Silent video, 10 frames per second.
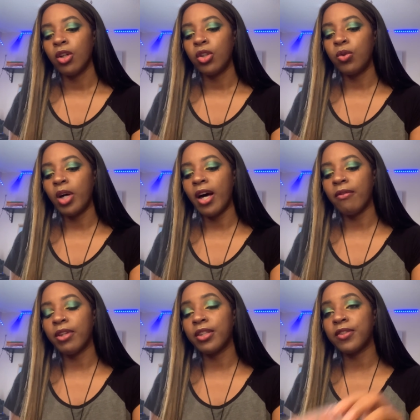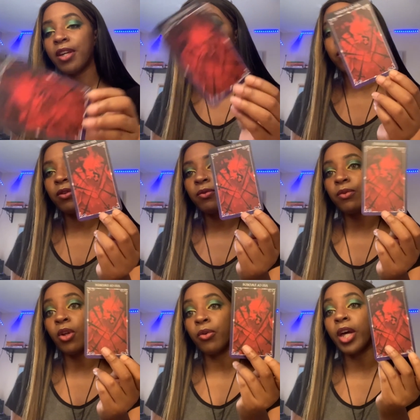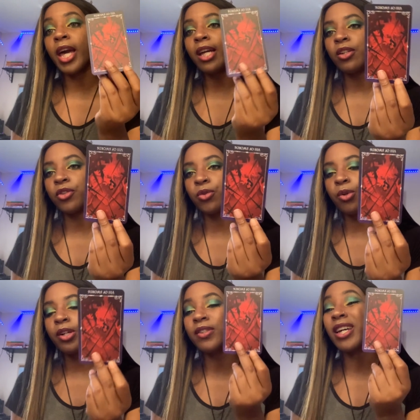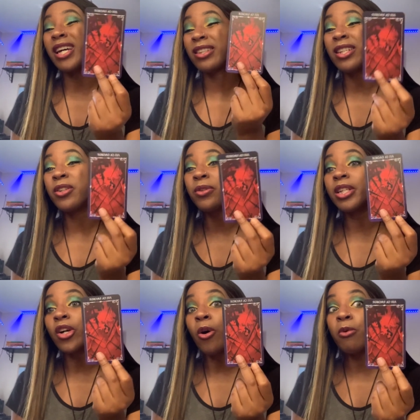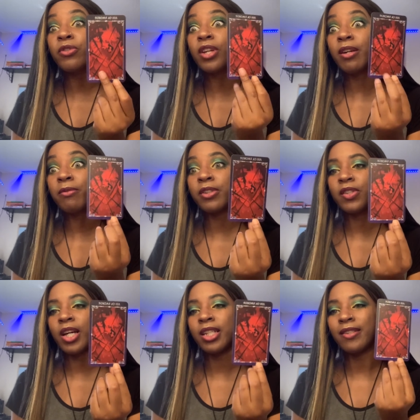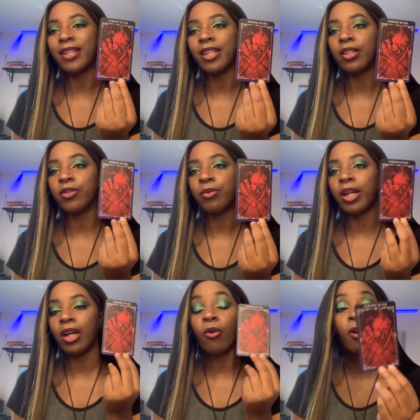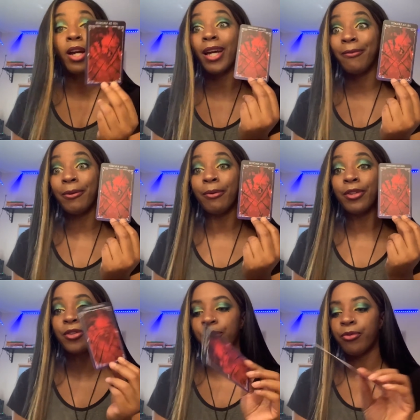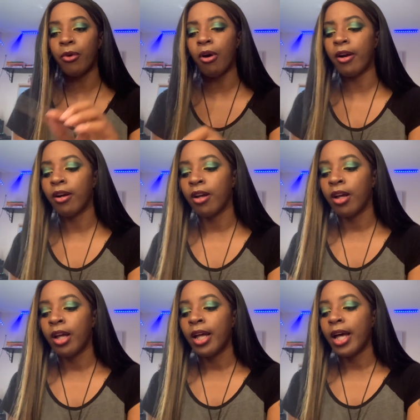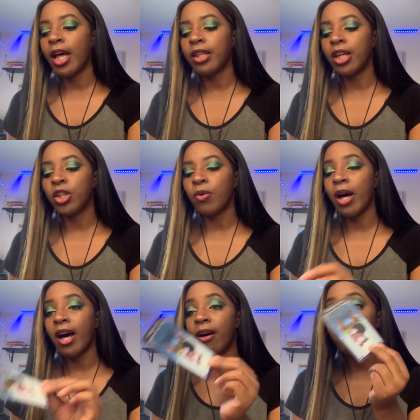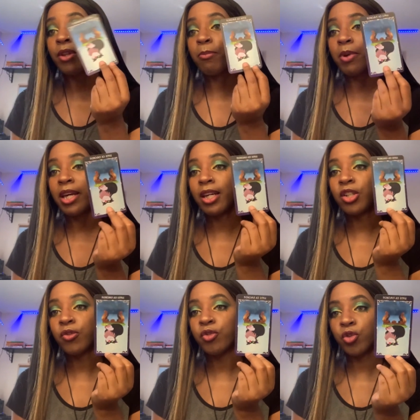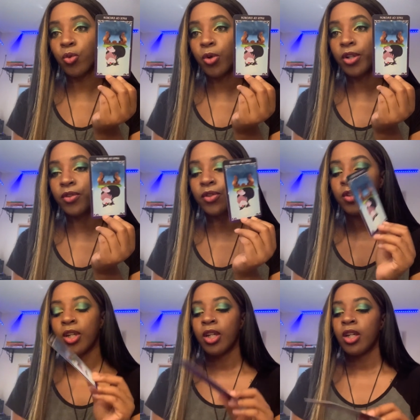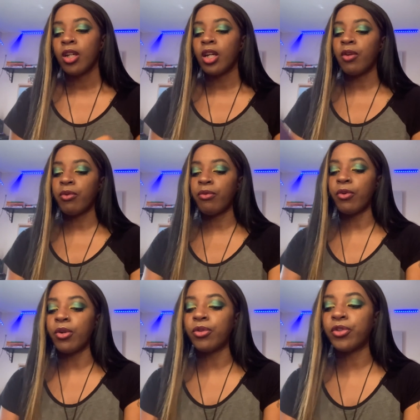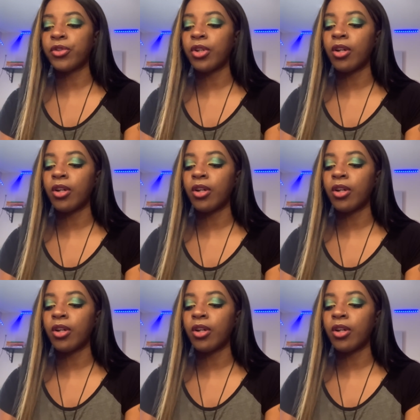You have the Eight of Swords. Literally almost every sign is getting this reading, or everyone so far. And then you have the Page of Swords in reverse.